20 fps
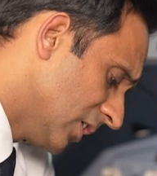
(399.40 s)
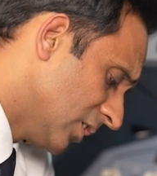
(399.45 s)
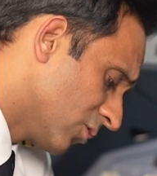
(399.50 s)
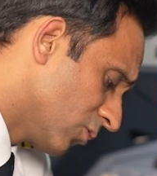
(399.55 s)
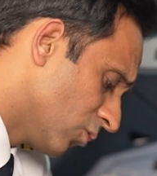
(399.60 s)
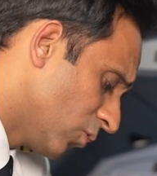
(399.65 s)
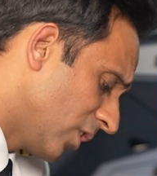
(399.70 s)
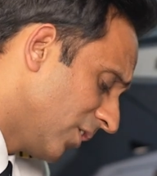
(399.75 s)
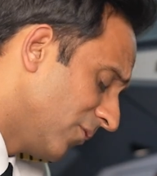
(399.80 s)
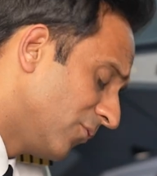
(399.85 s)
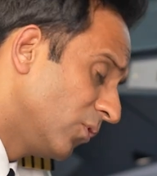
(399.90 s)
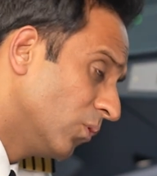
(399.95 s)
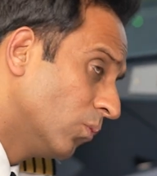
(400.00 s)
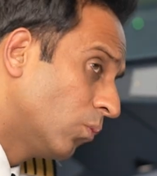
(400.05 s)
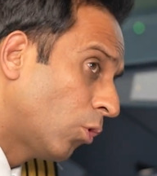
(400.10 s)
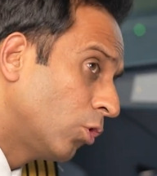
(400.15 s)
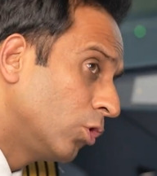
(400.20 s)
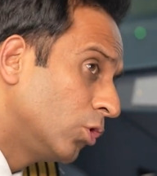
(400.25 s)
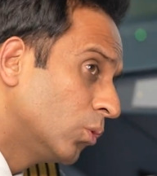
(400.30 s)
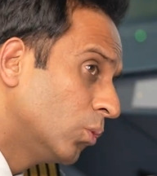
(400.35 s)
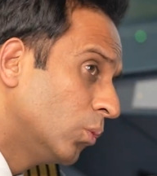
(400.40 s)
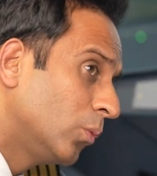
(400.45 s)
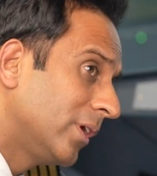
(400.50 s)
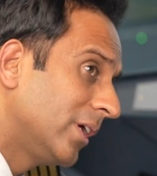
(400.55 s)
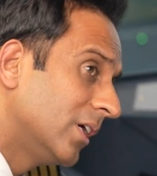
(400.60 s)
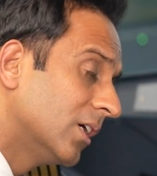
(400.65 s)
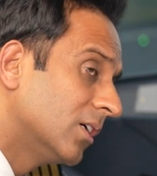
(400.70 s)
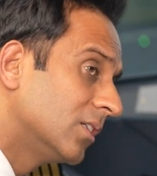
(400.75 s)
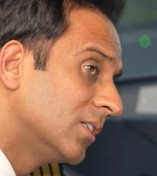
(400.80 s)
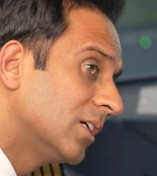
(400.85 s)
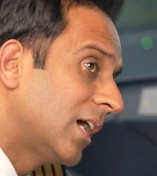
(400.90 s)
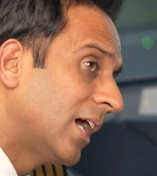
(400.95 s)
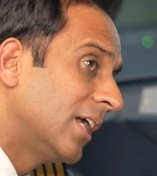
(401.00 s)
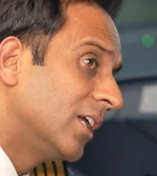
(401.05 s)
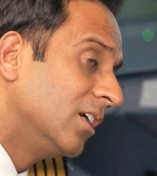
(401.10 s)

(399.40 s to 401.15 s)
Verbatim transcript: So if you want to hear the